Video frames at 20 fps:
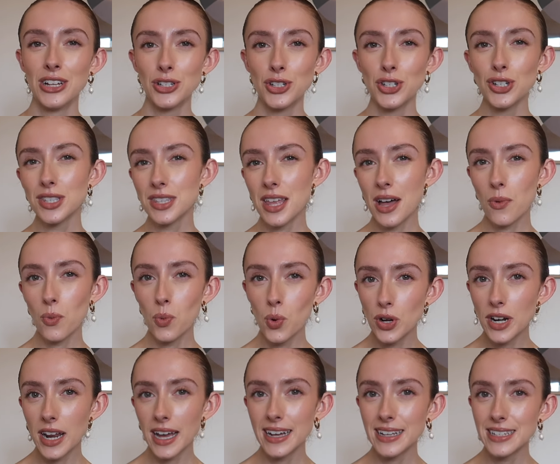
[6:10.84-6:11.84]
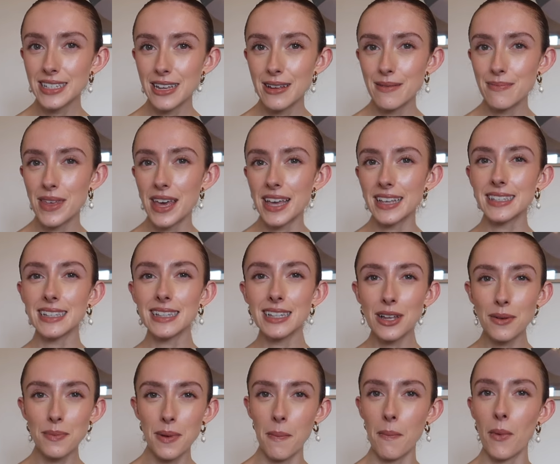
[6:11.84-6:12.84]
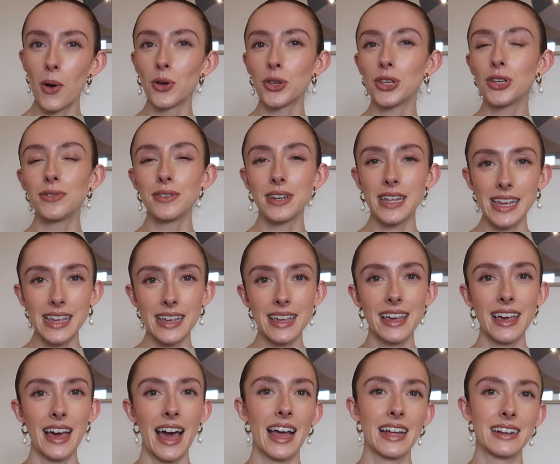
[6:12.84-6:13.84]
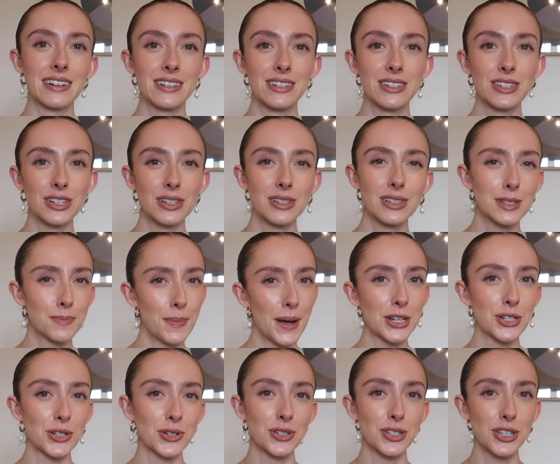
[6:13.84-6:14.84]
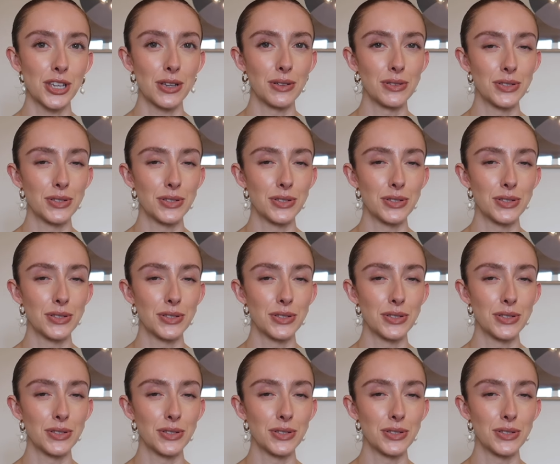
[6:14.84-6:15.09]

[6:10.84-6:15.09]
just that one item that is a little bit more unique and special to you.